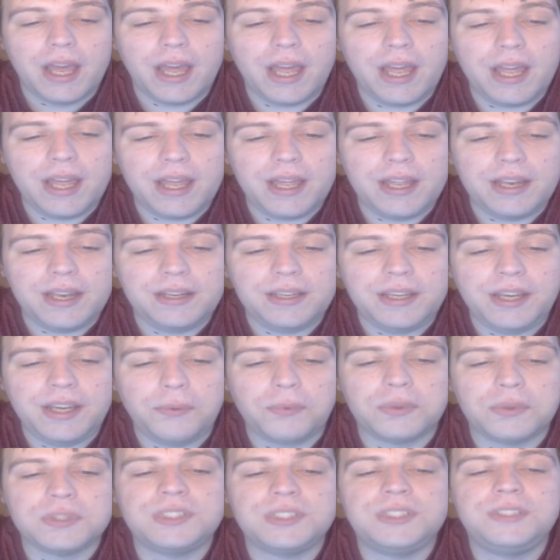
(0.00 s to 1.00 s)
And he
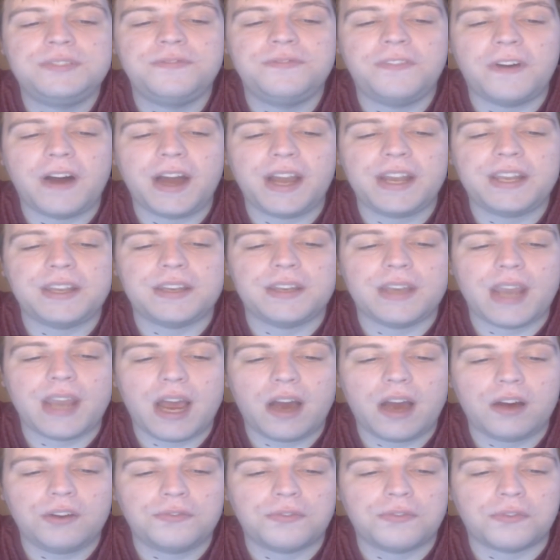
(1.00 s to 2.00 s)
was fined
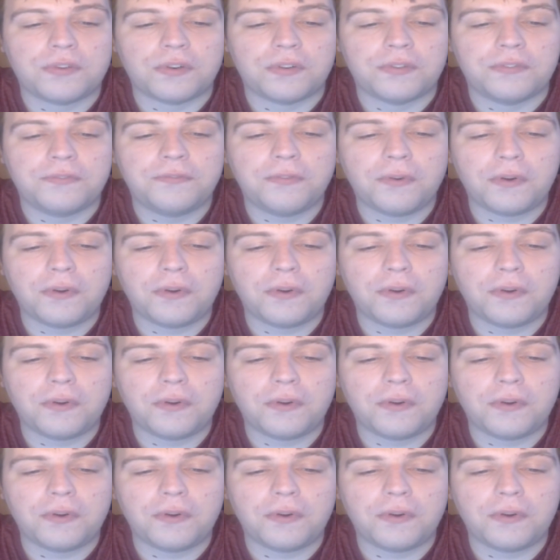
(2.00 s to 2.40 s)
now for